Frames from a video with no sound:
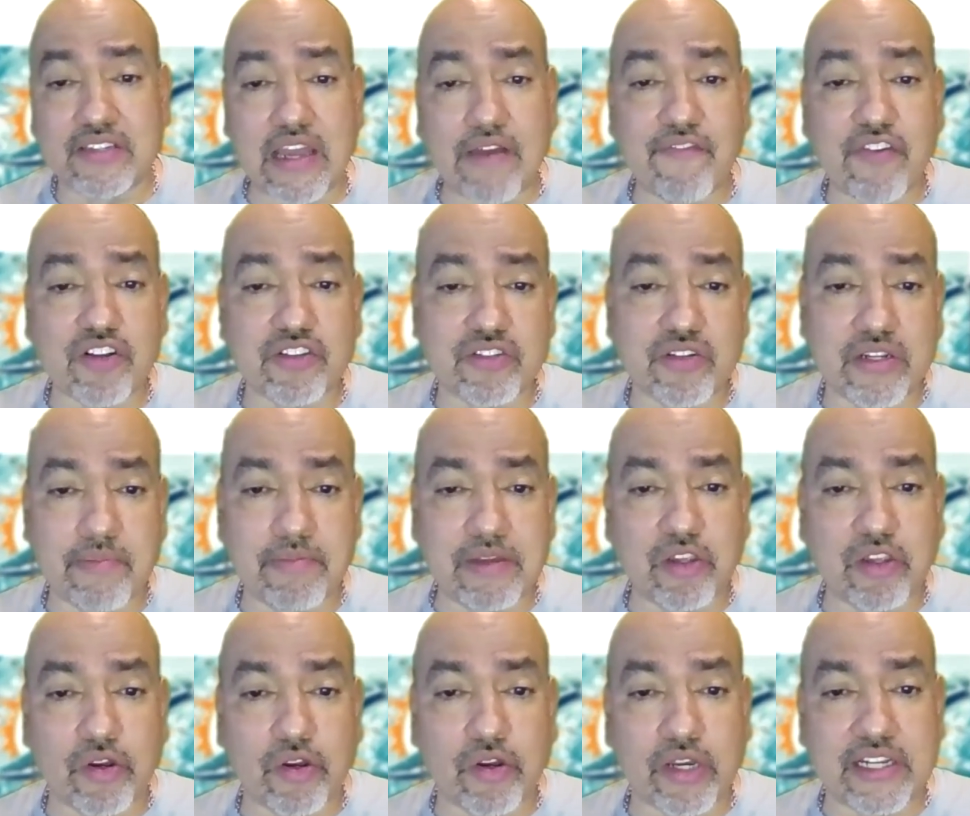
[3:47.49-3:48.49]
Denver's going to
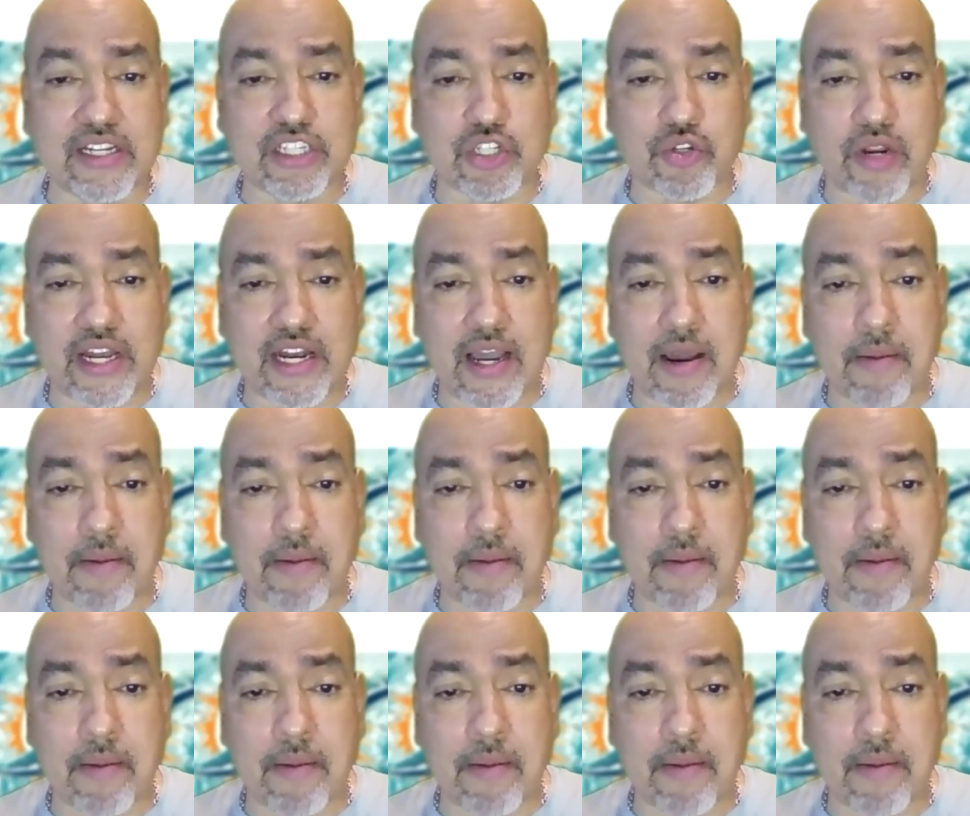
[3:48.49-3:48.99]
be looking to trade